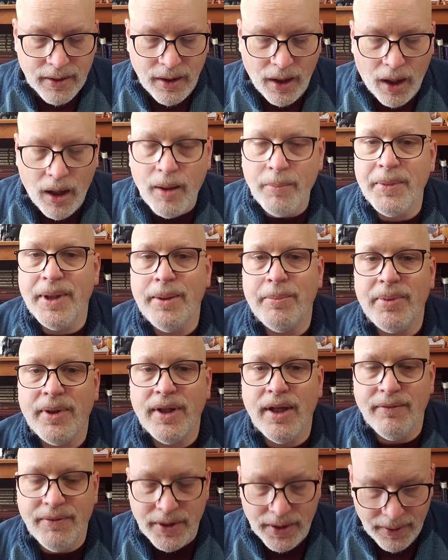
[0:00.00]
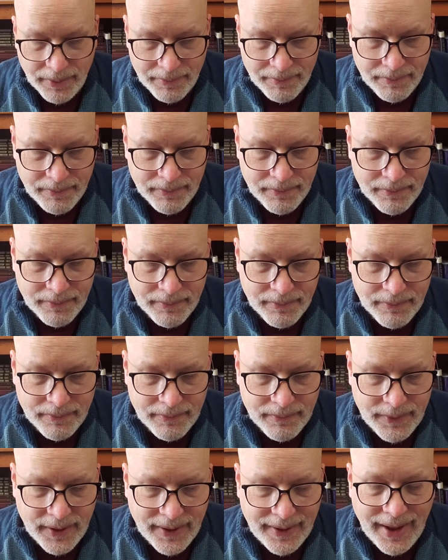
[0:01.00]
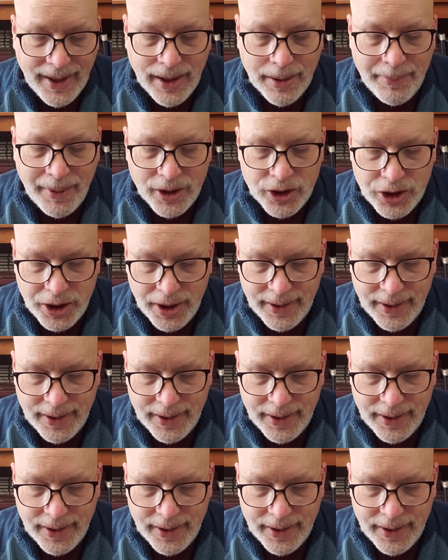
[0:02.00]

Call me beloved. Think about